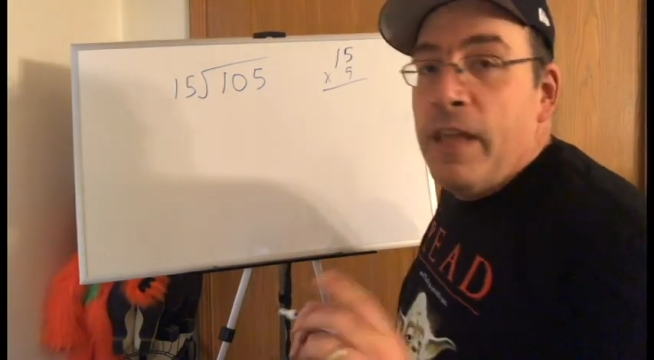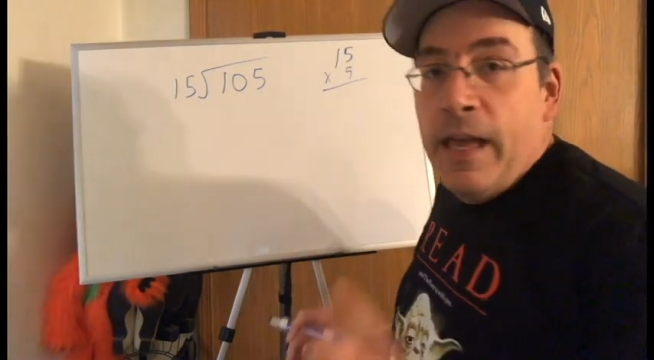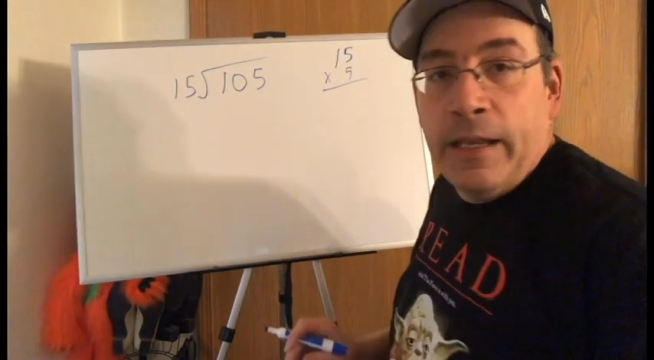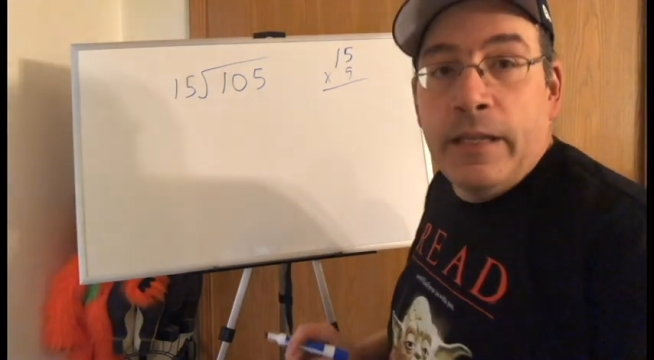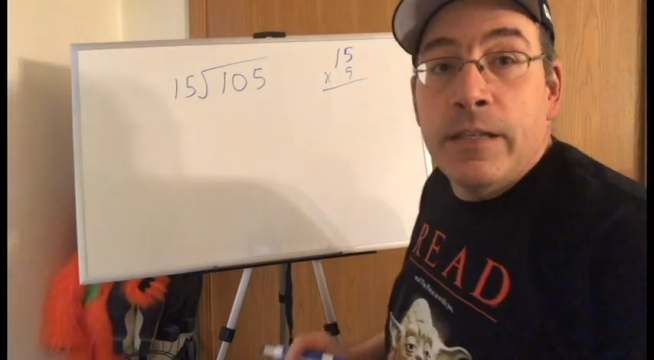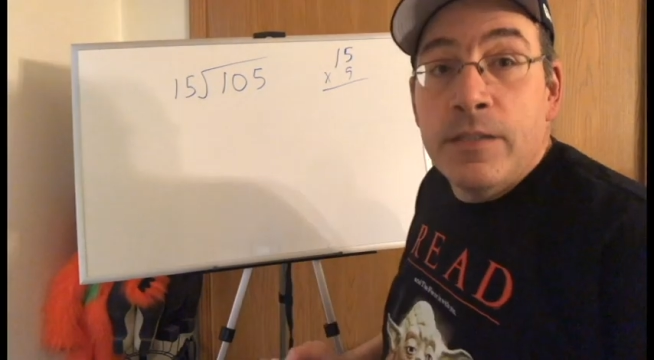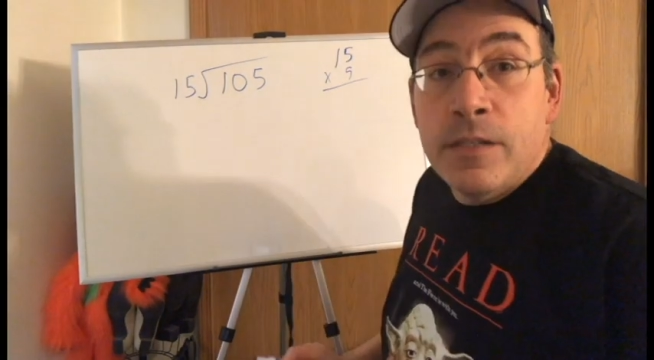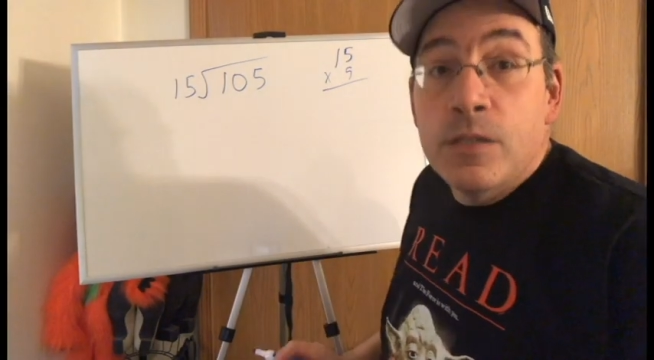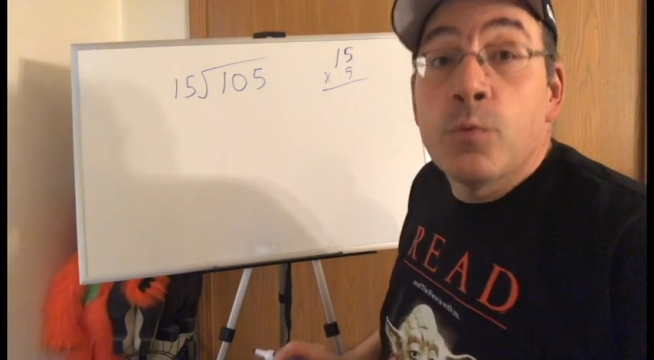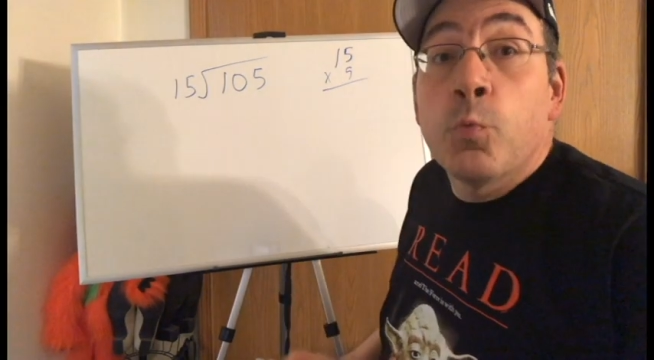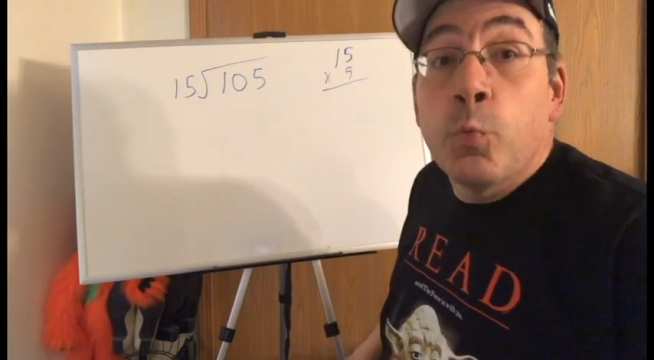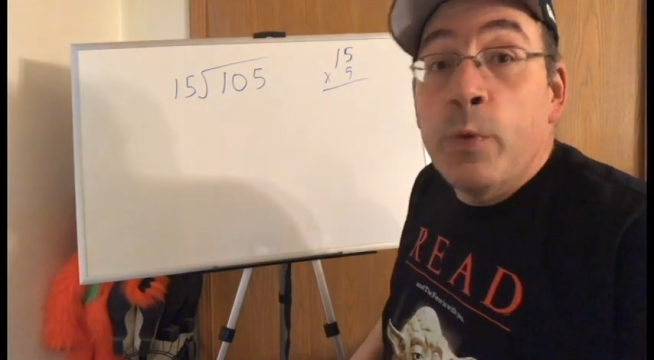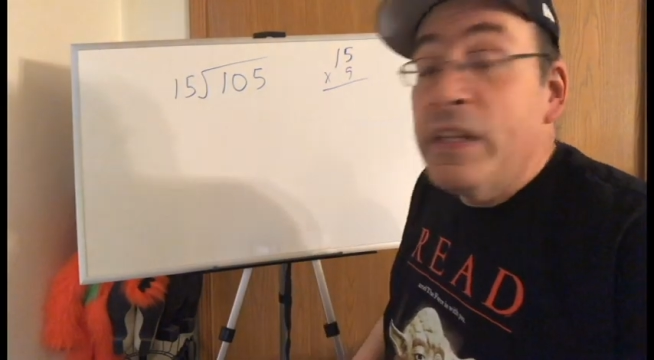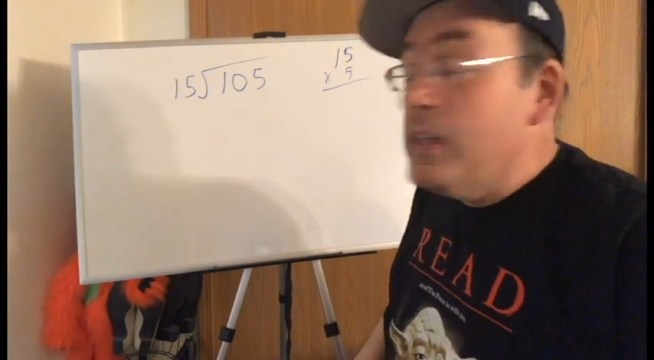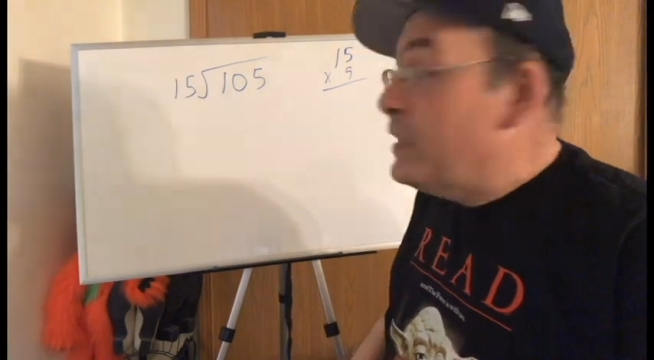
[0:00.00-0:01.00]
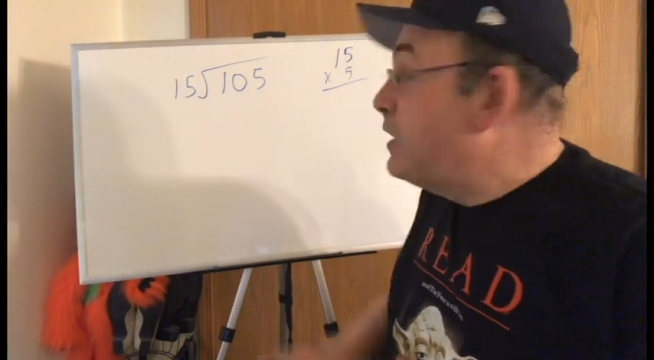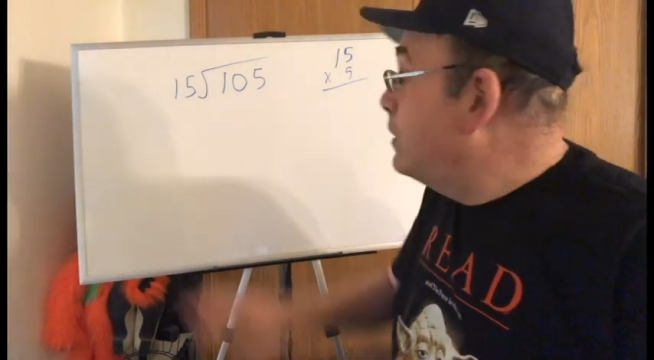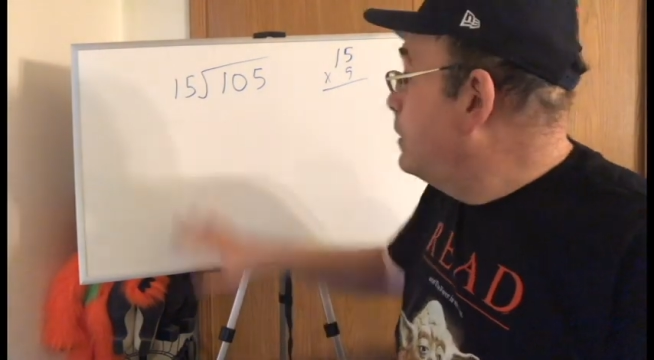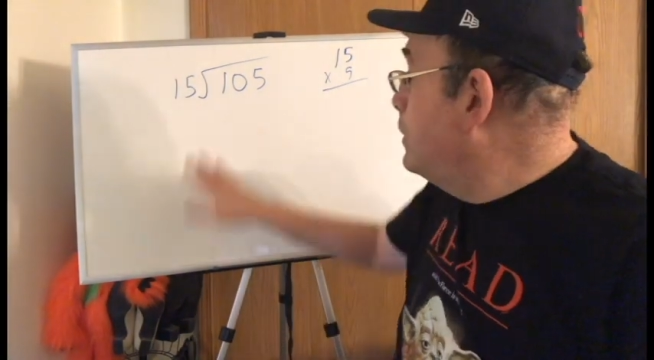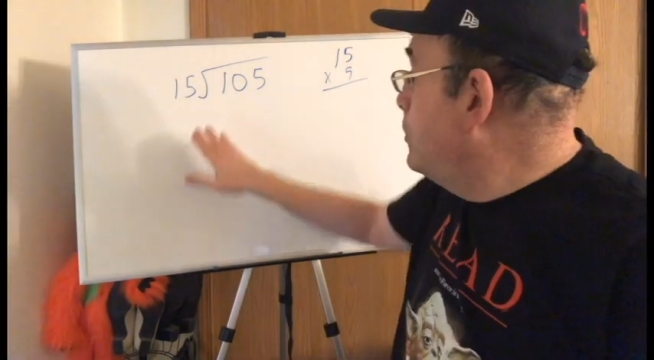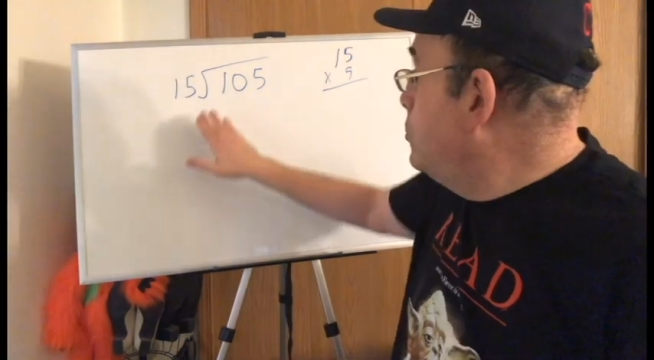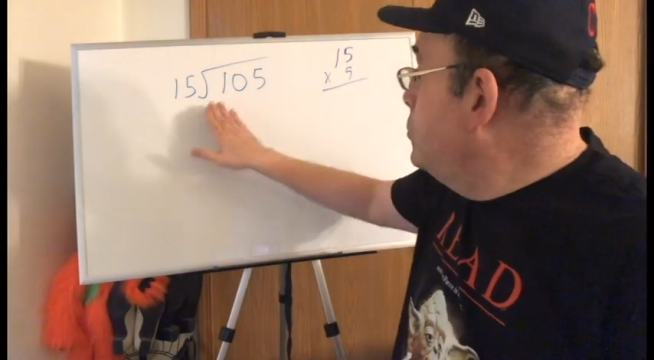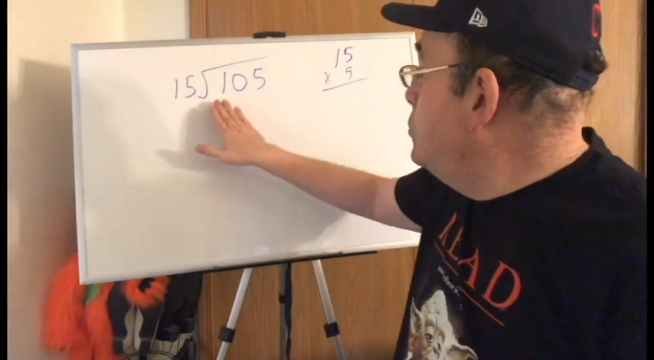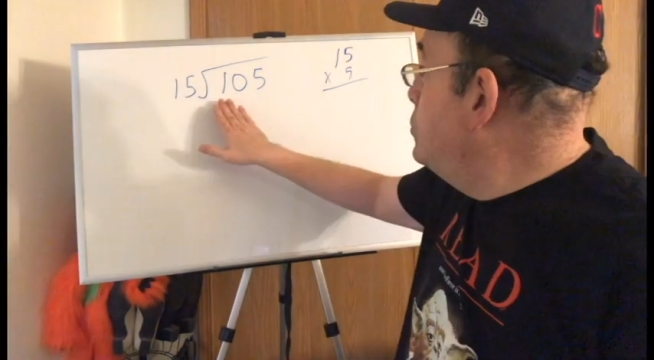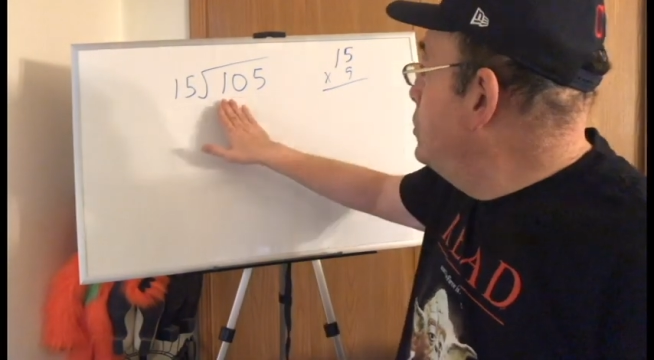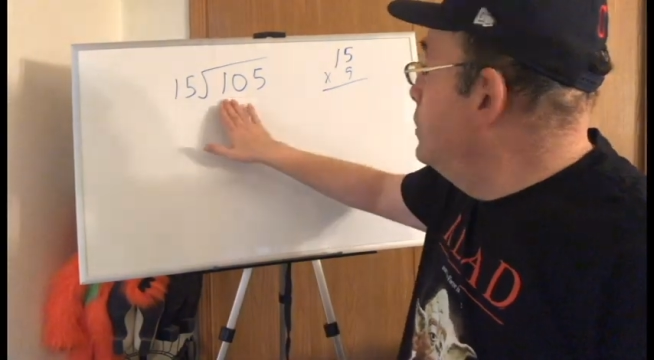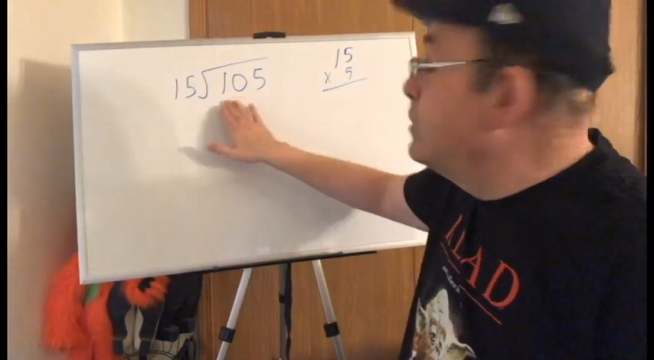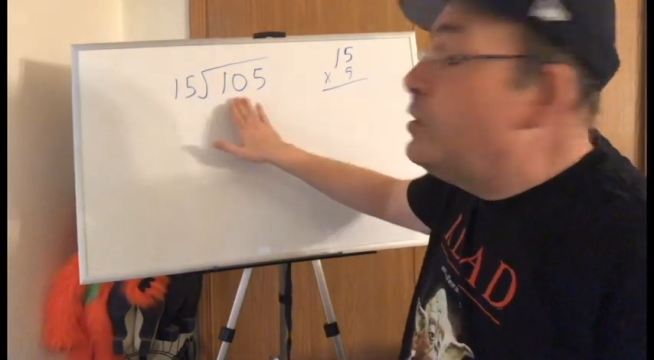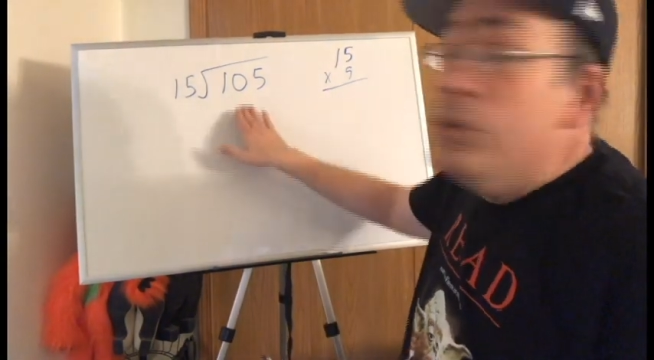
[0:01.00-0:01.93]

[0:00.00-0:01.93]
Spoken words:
that gets us really close